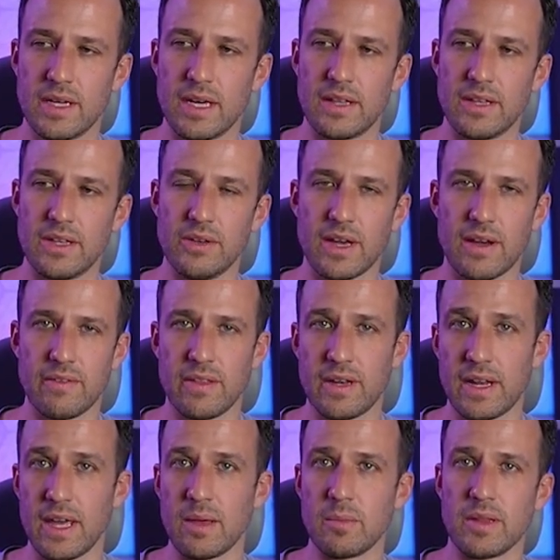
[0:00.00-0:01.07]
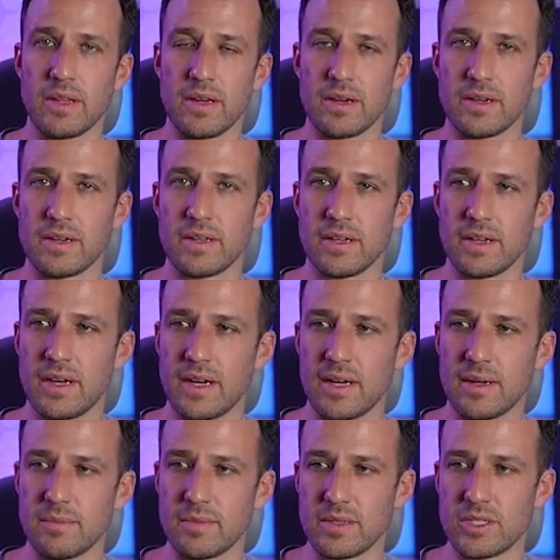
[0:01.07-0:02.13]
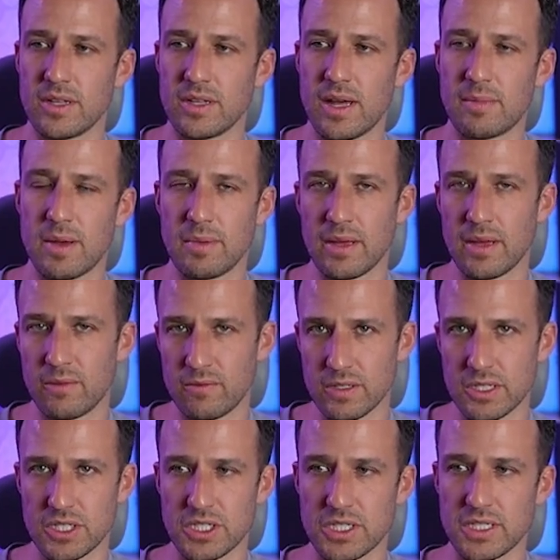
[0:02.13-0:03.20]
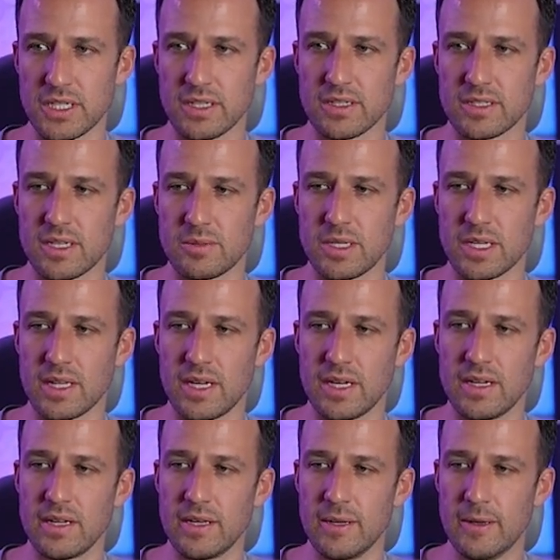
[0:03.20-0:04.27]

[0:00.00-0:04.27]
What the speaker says: And then you have the name in there. So that might be helpful to just see in the subject line.